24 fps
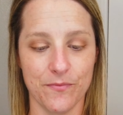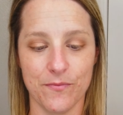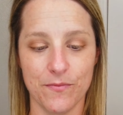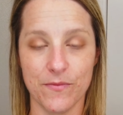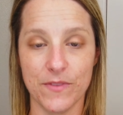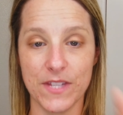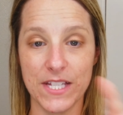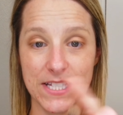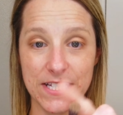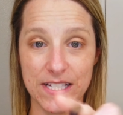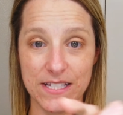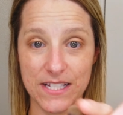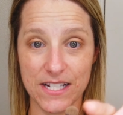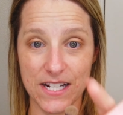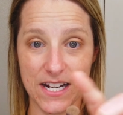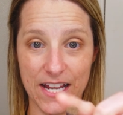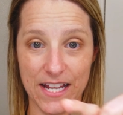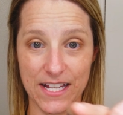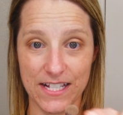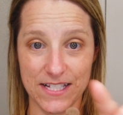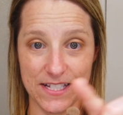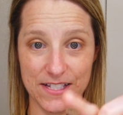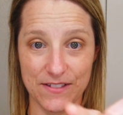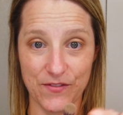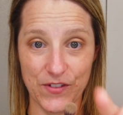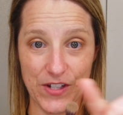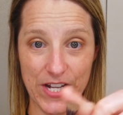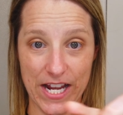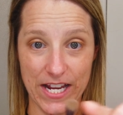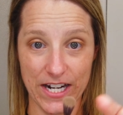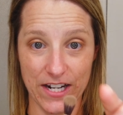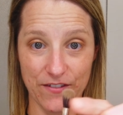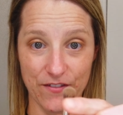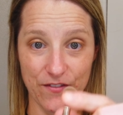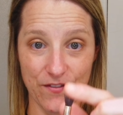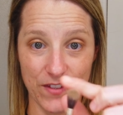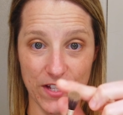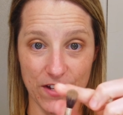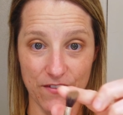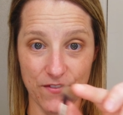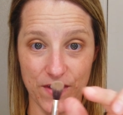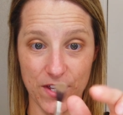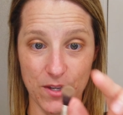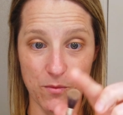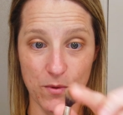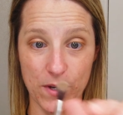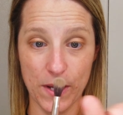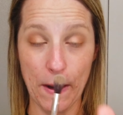This is a nice kind of
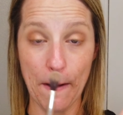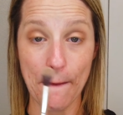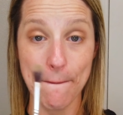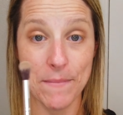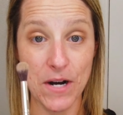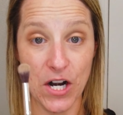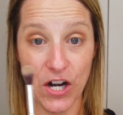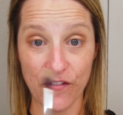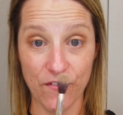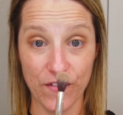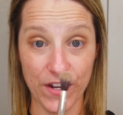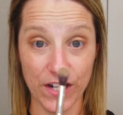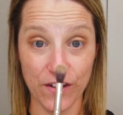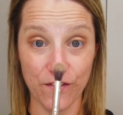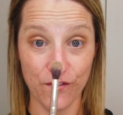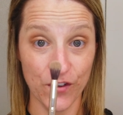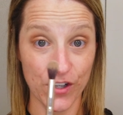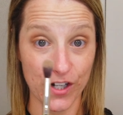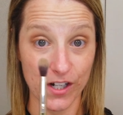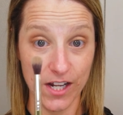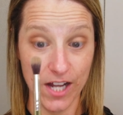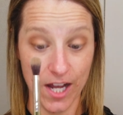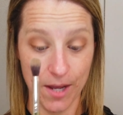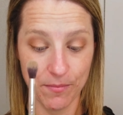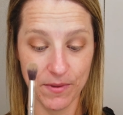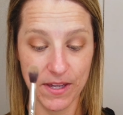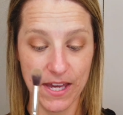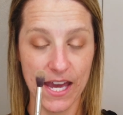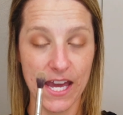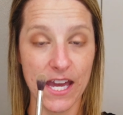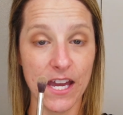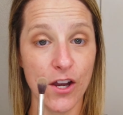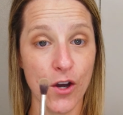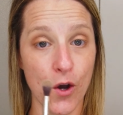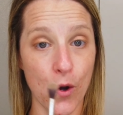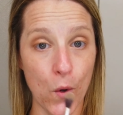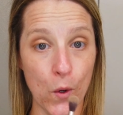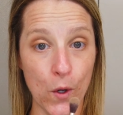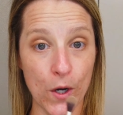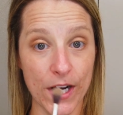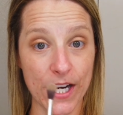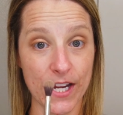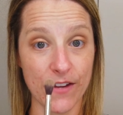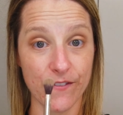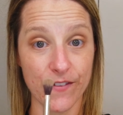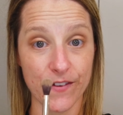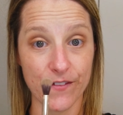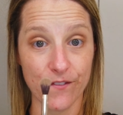fluffy one, perfect for cupcake or
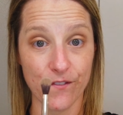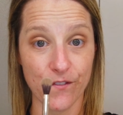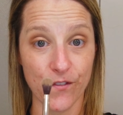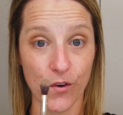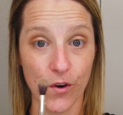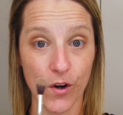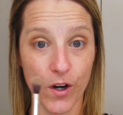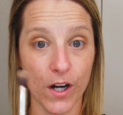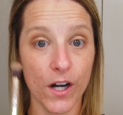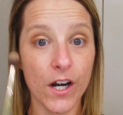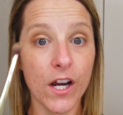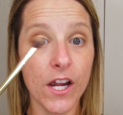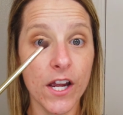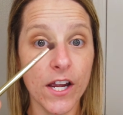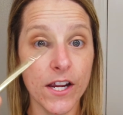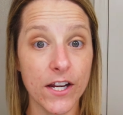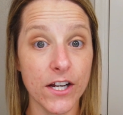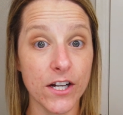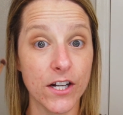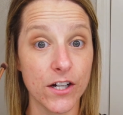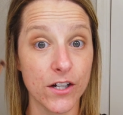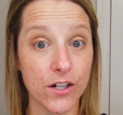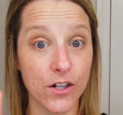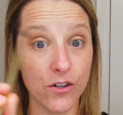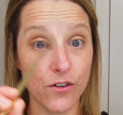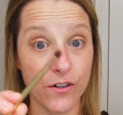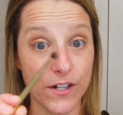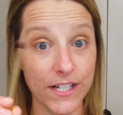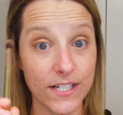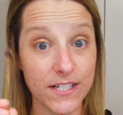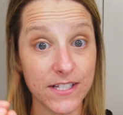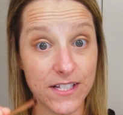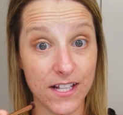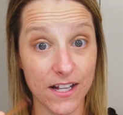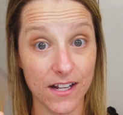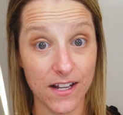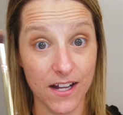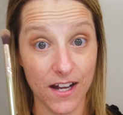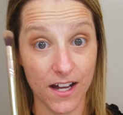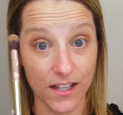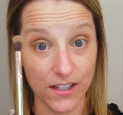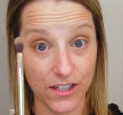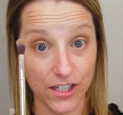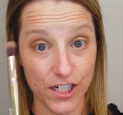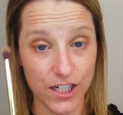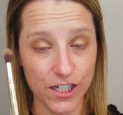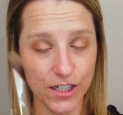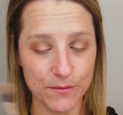even for your crease
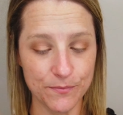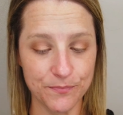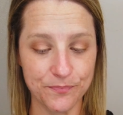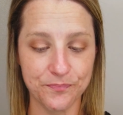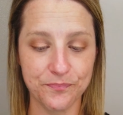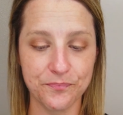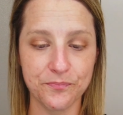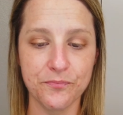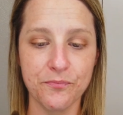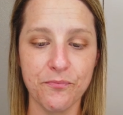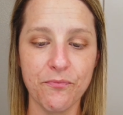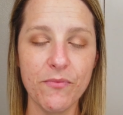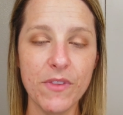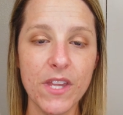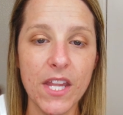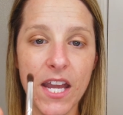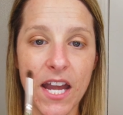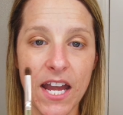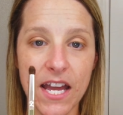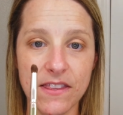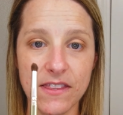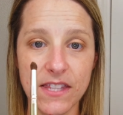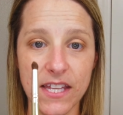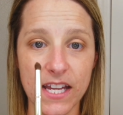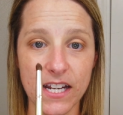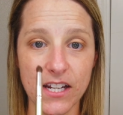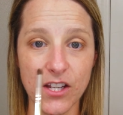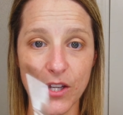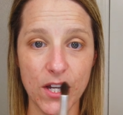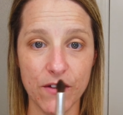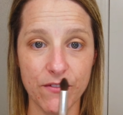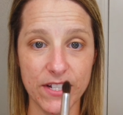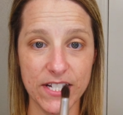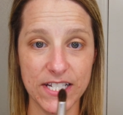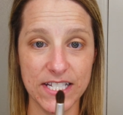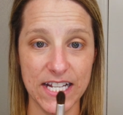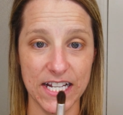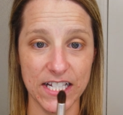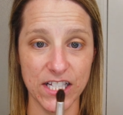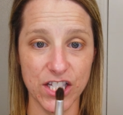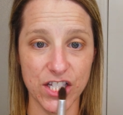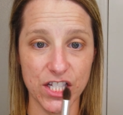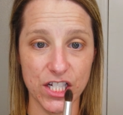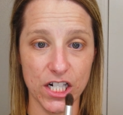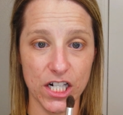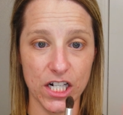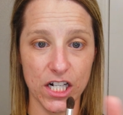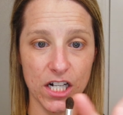color. And then you have a
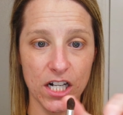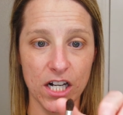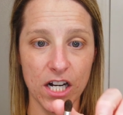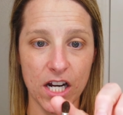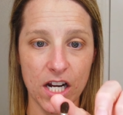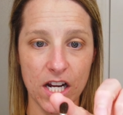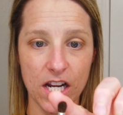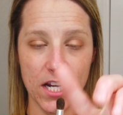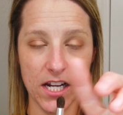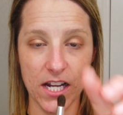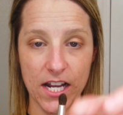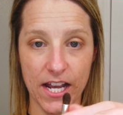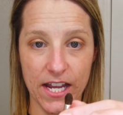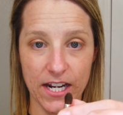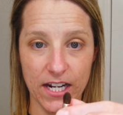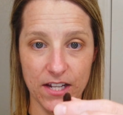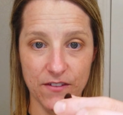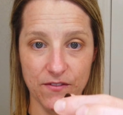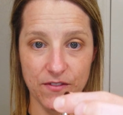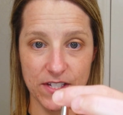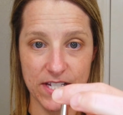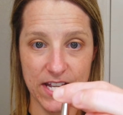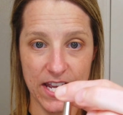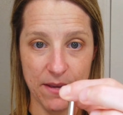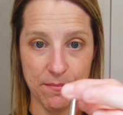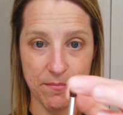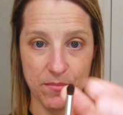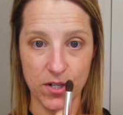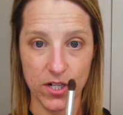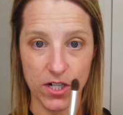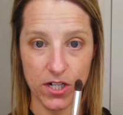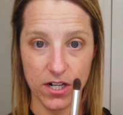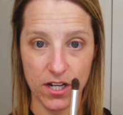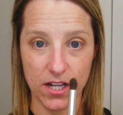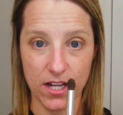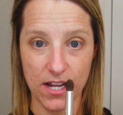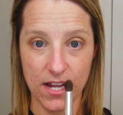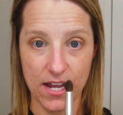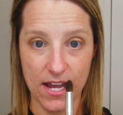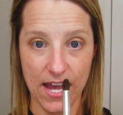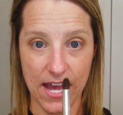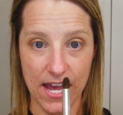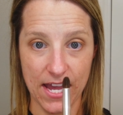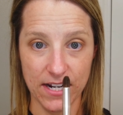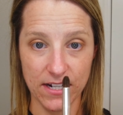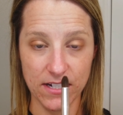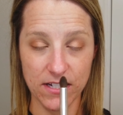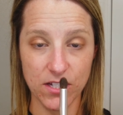denser kind of tapered
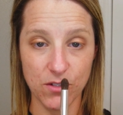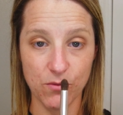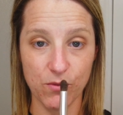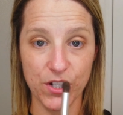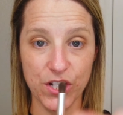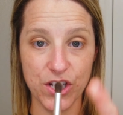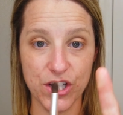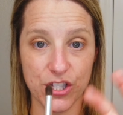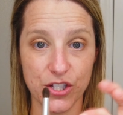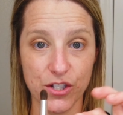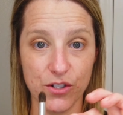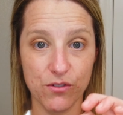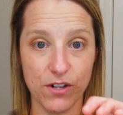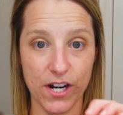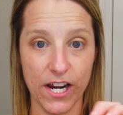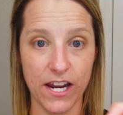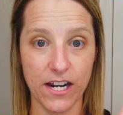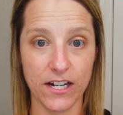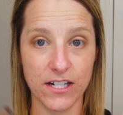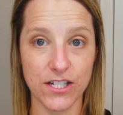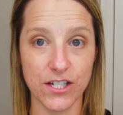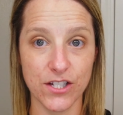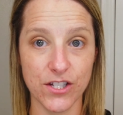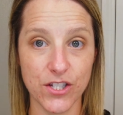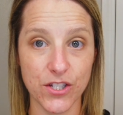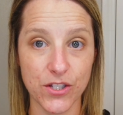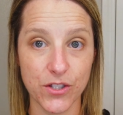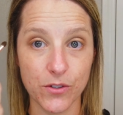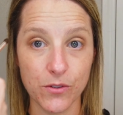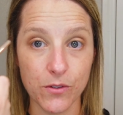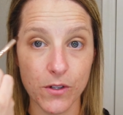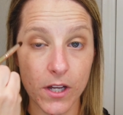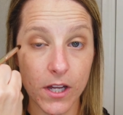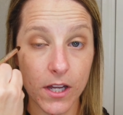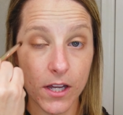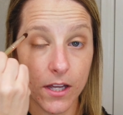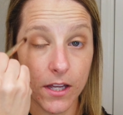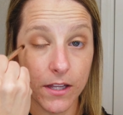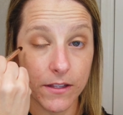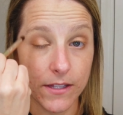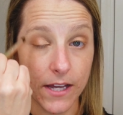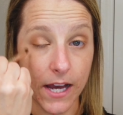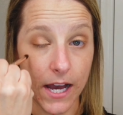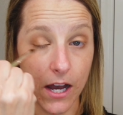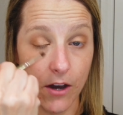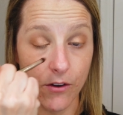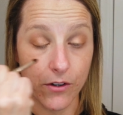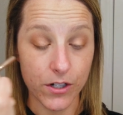end, which is great to do
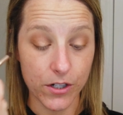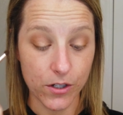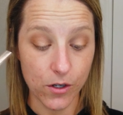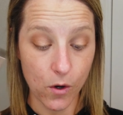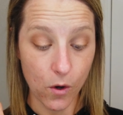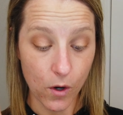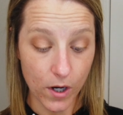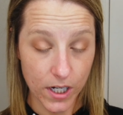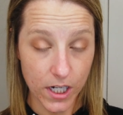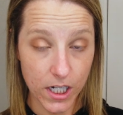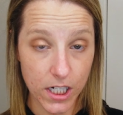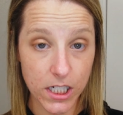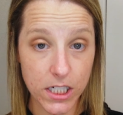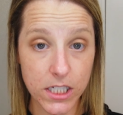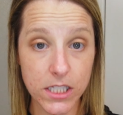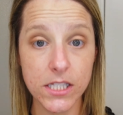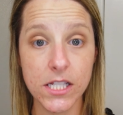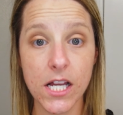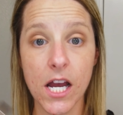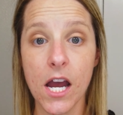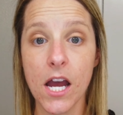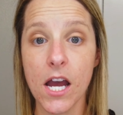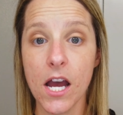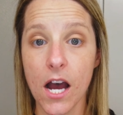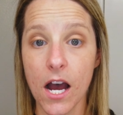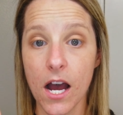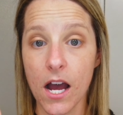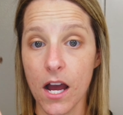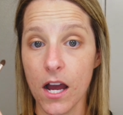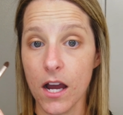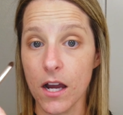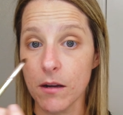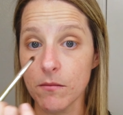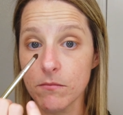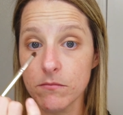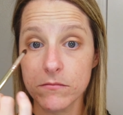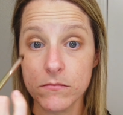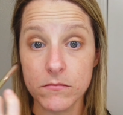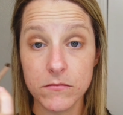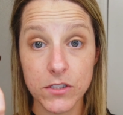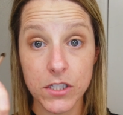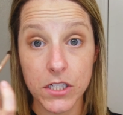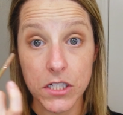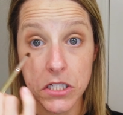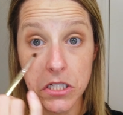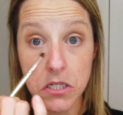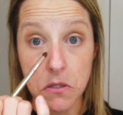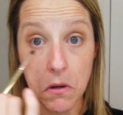the outer corners,
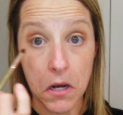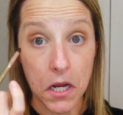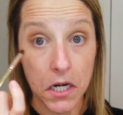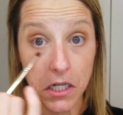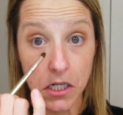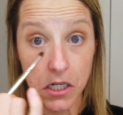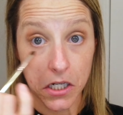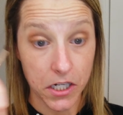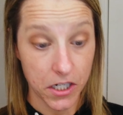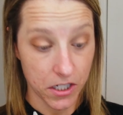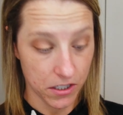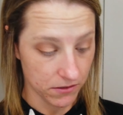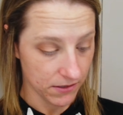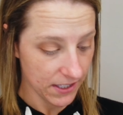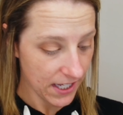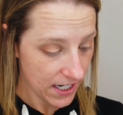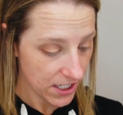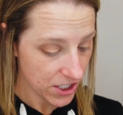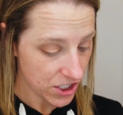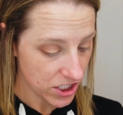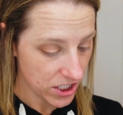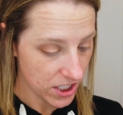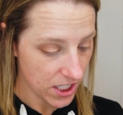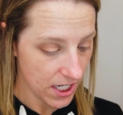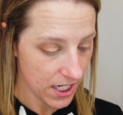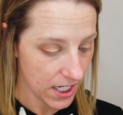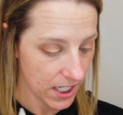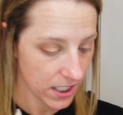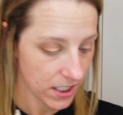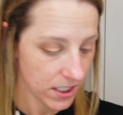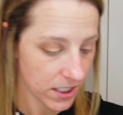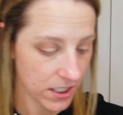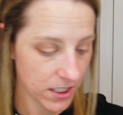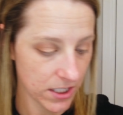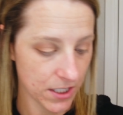to do under your lash line.